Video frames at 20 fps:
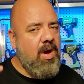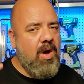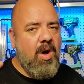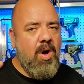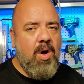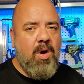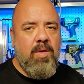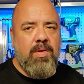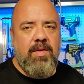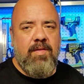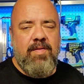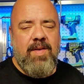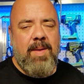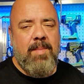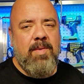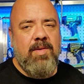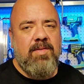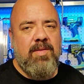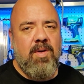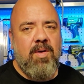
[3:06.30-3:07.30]
all the
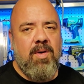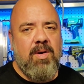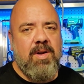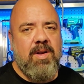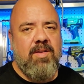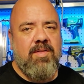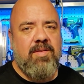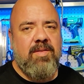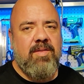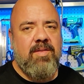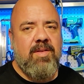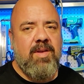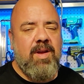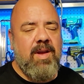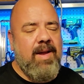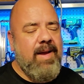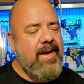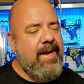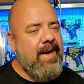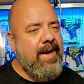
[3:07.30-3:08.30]
famous artists,
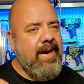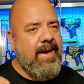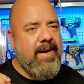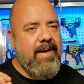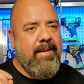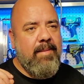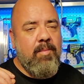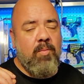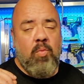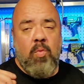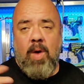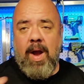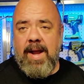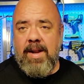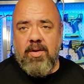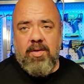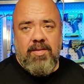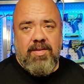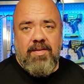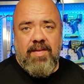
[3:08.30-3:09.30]

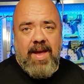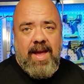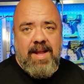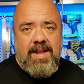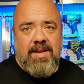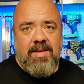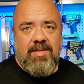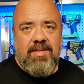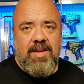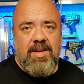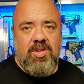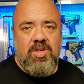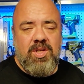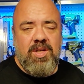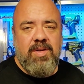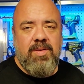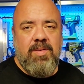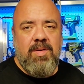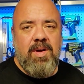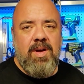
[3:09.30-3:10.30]
writers have had this
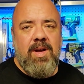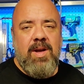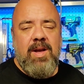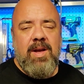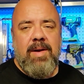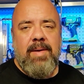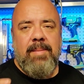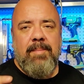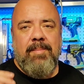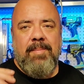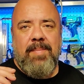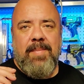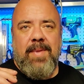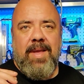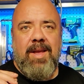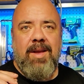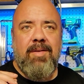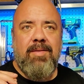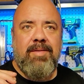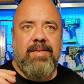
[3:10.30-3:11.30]
issue.
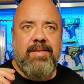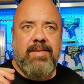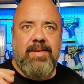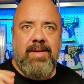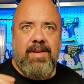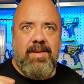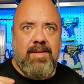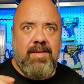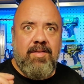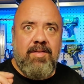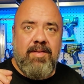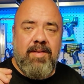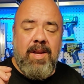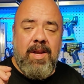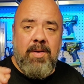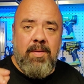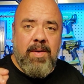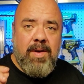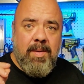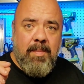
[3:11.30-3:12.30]
Here's the
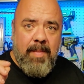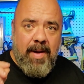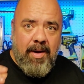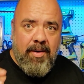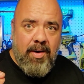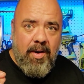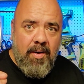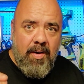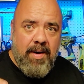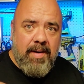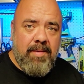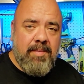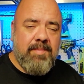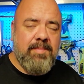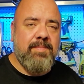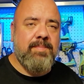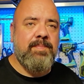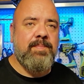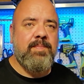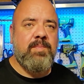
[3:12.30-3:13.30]
secret about art.
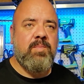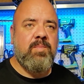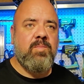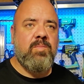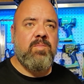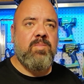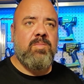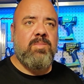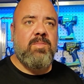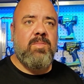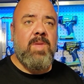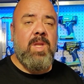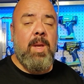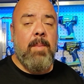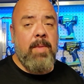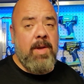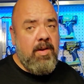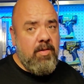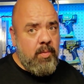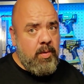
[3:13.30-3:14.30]

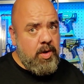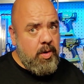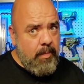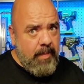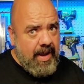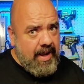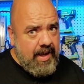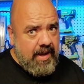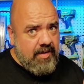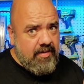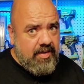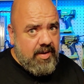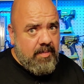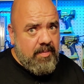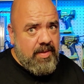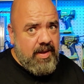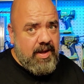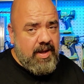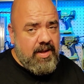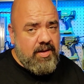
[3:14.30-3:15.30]
Because when you're making
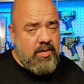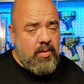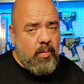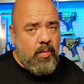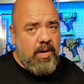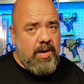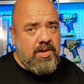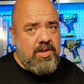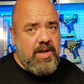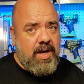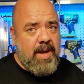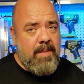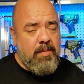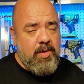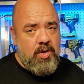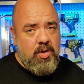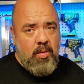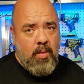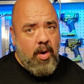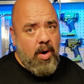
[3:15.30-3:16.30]
something in your workshop,
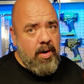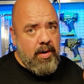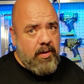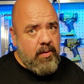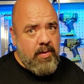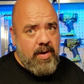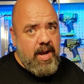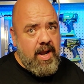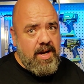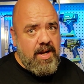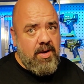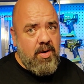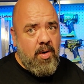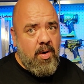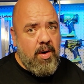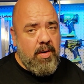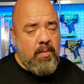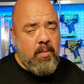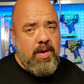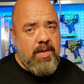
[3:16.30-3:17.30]
you are creating
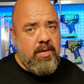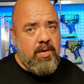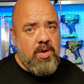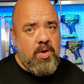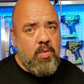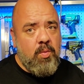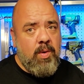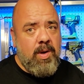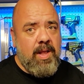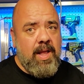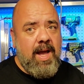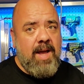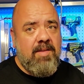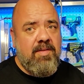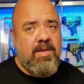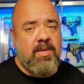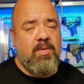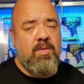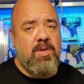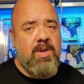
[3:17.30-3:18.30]
art, whether you realize
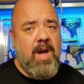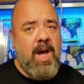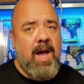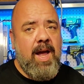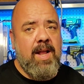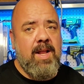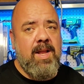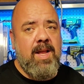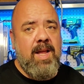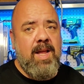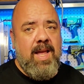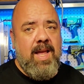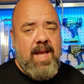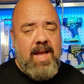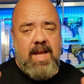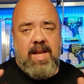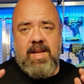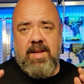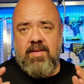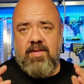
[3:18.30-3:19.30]
it or not.
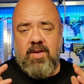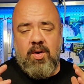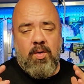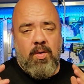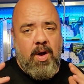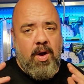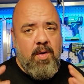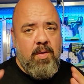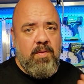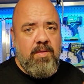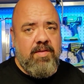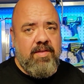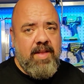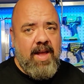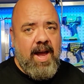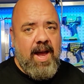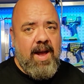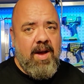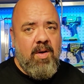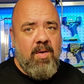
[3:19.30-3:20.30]
It is your own
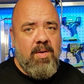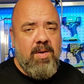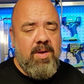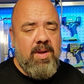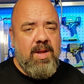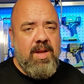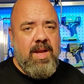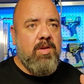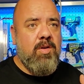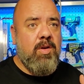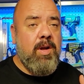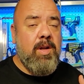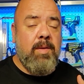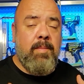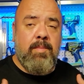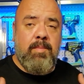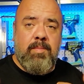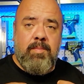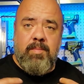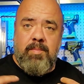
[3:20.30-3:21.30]
style. You're going
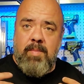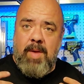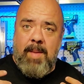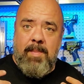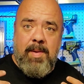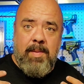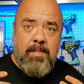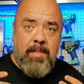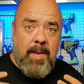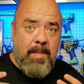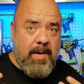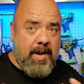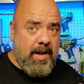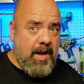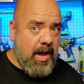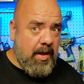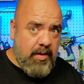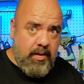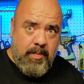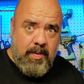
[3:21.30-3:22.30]
to maybe mimic
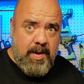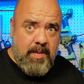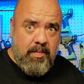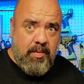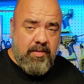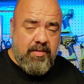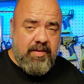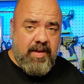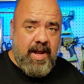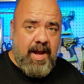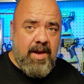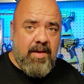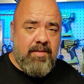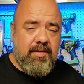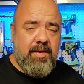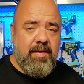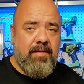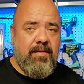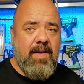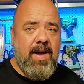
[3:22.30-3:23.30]
other people's styles
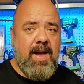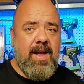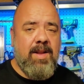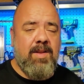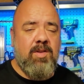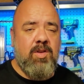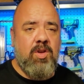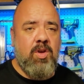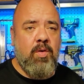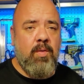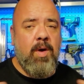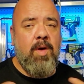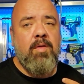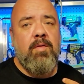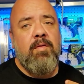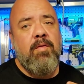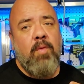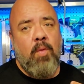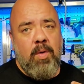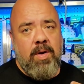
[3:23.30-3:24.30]
to find your
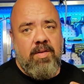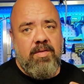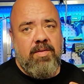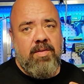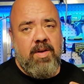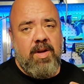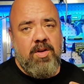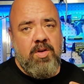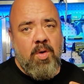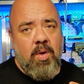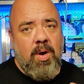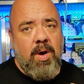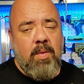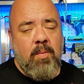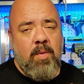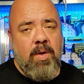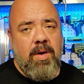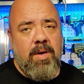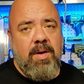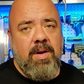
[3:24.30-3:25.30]
own voice in your
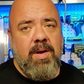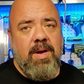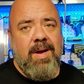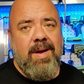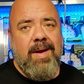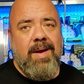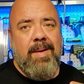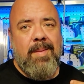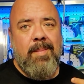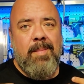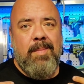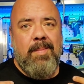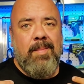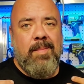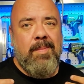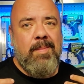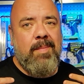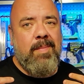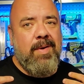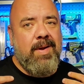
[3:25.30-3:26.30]
artwork,
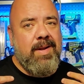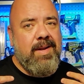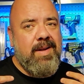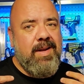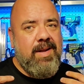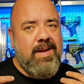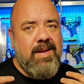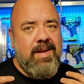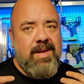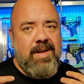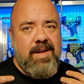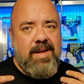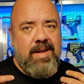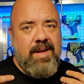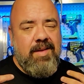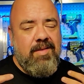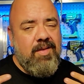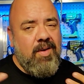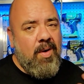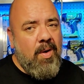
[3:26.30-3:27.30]
but
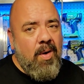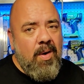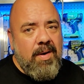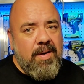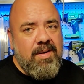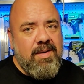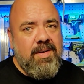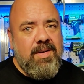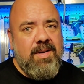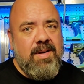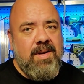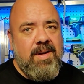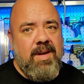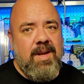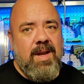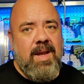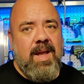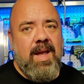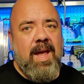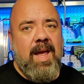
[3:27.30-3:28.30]
it's art.
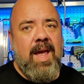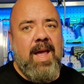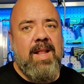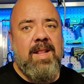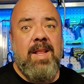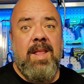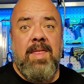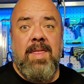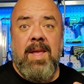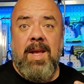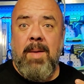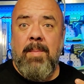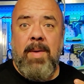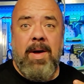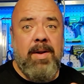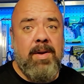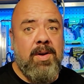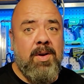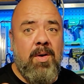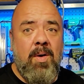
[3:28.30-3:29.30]
And the thing
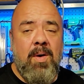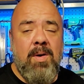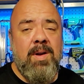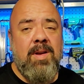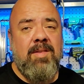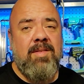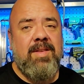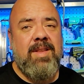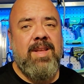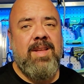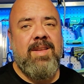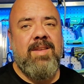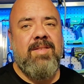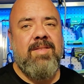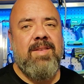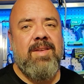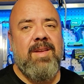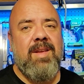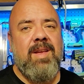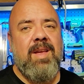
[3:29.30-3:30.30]
about an artist is